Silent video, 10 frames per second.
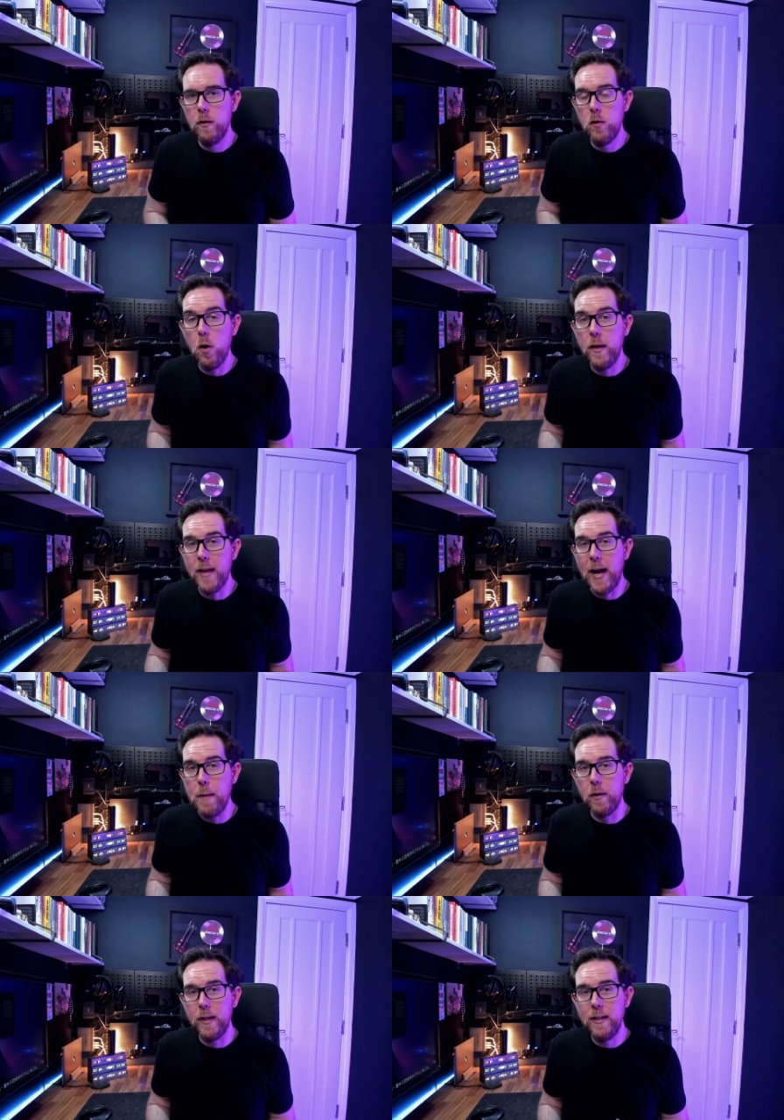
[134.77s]
Not only
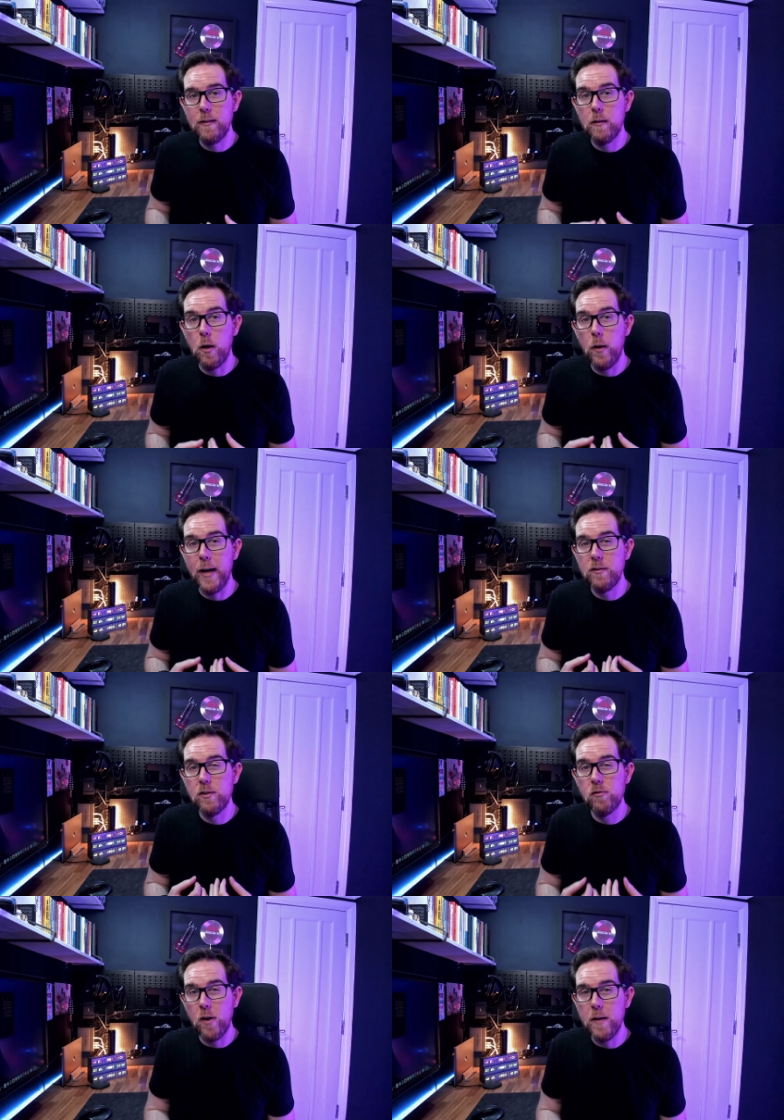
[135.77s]
that, but I needed to know how to
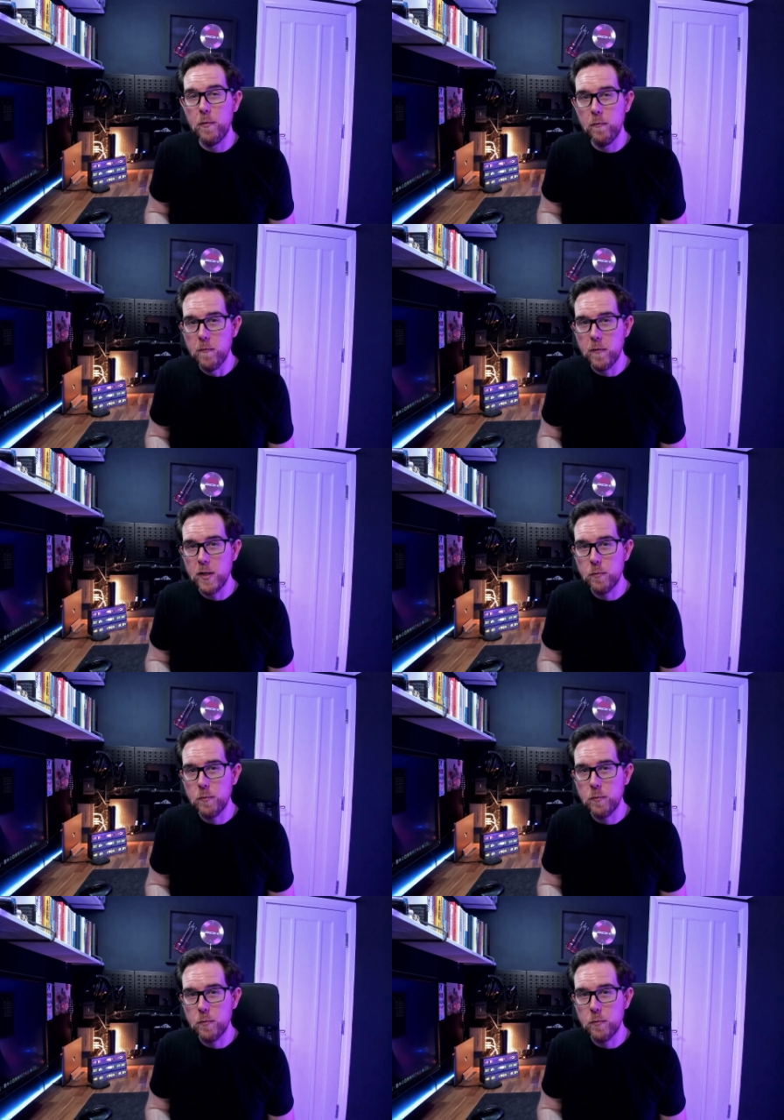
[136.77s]
derive them from first